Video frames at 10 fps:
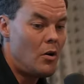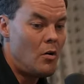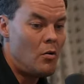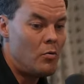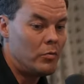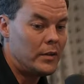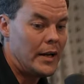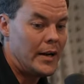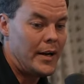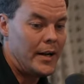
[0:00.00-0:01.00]
know
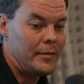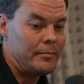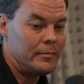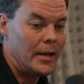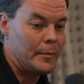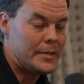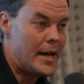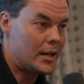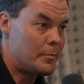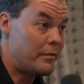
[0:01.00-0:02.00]
that I like
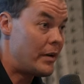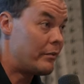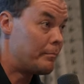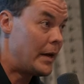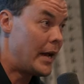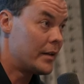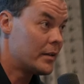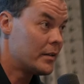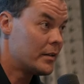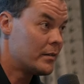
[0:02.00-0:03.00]
Metallica's my favorite band.
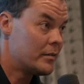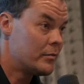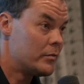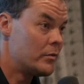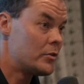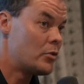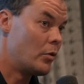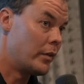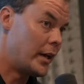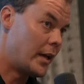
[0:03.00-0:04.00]

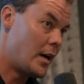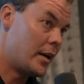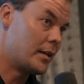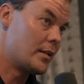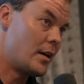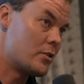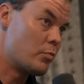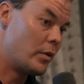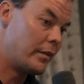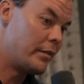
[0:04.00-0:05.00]
So they got in
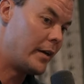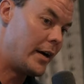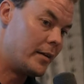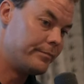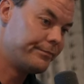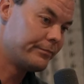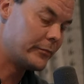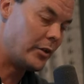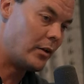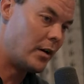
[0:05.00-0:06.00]
touch with,
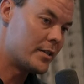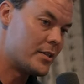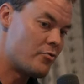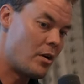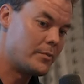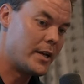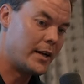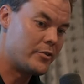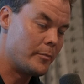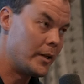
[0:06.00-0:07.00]
you know, Lars's drum
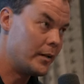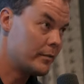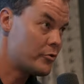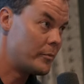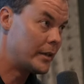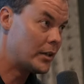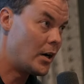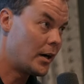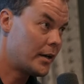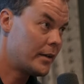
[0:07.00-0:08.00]
tech, Jimmy
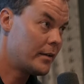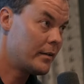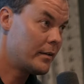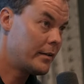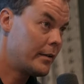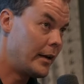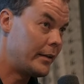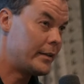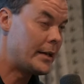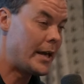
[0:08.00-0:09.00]
Clark. I
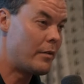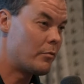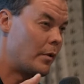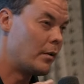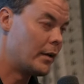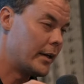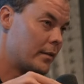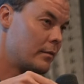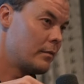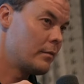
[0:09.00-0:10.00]
think it came from our like
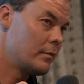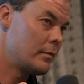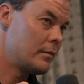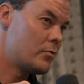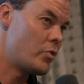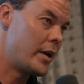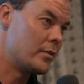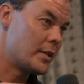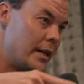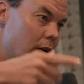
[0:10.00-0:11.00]

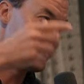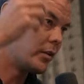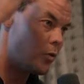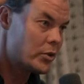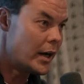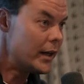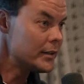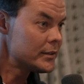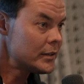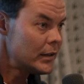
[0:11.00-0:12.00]
trainers, Keto and those
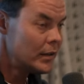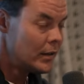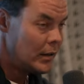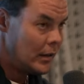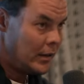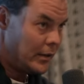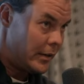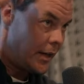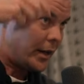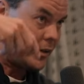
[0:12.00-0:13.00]
guys.
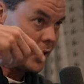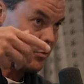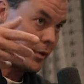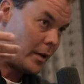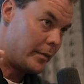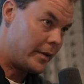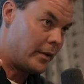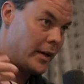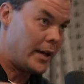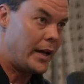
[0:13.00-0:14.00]
They got in touch with him and they're
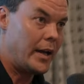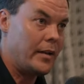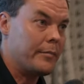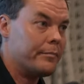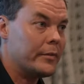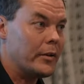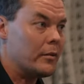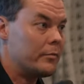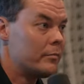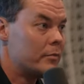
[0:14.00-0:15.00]
like, hey, you know,